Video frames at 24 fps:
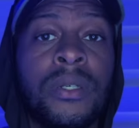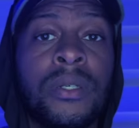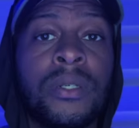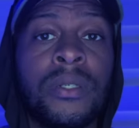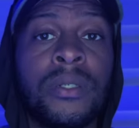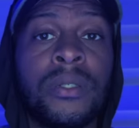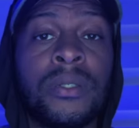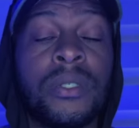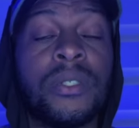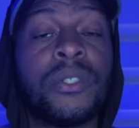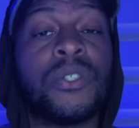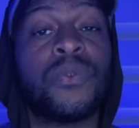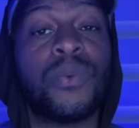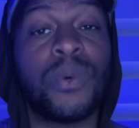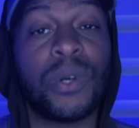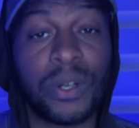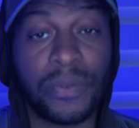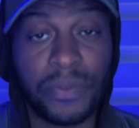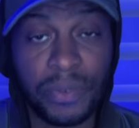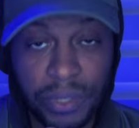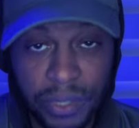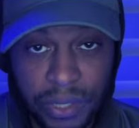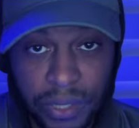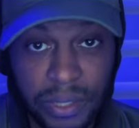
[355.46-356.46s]
to swerve
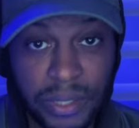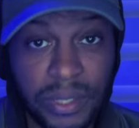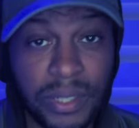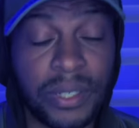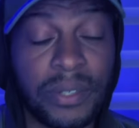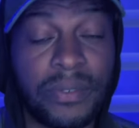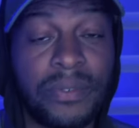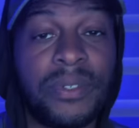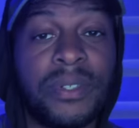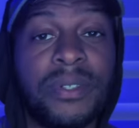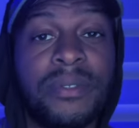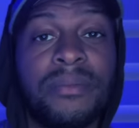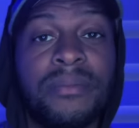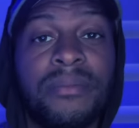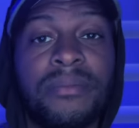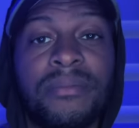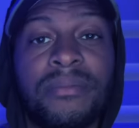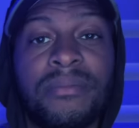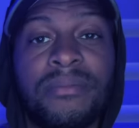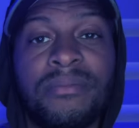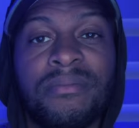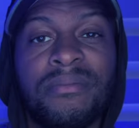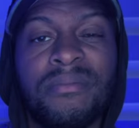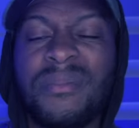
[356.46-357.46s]
in your gift.
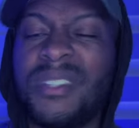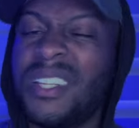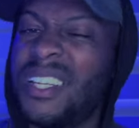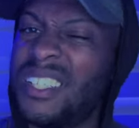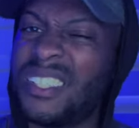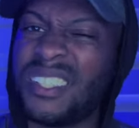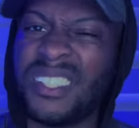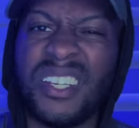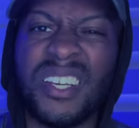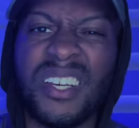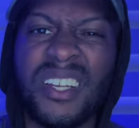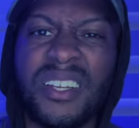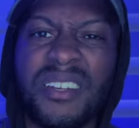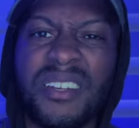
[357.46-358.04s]
Let's get it.